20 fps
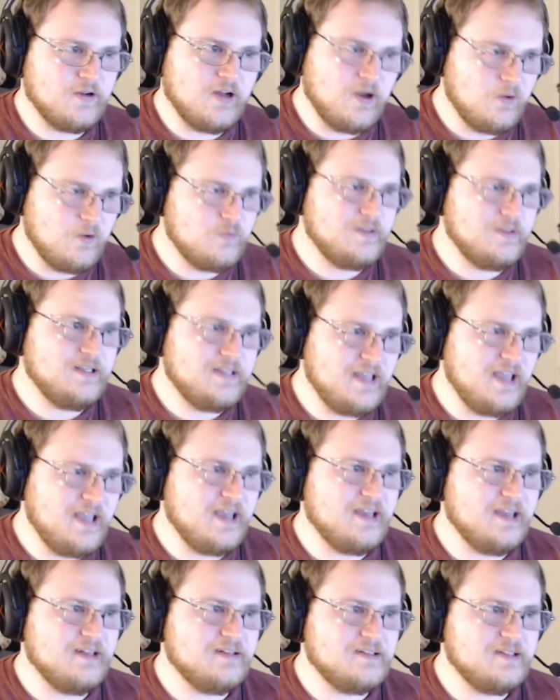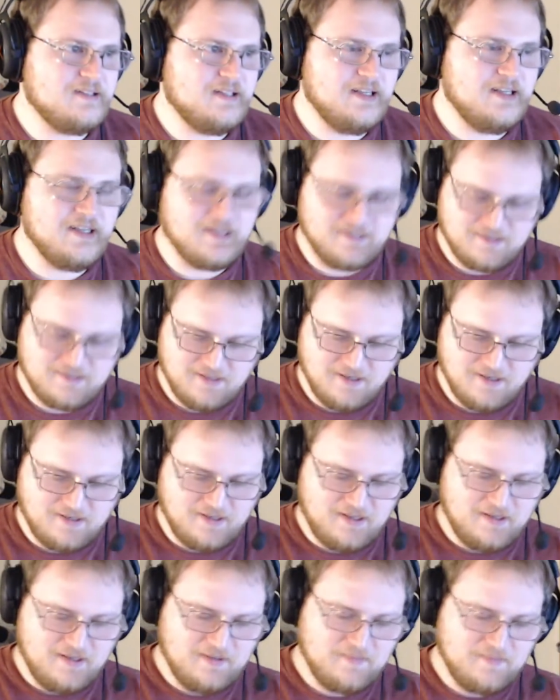only get in Kentucky.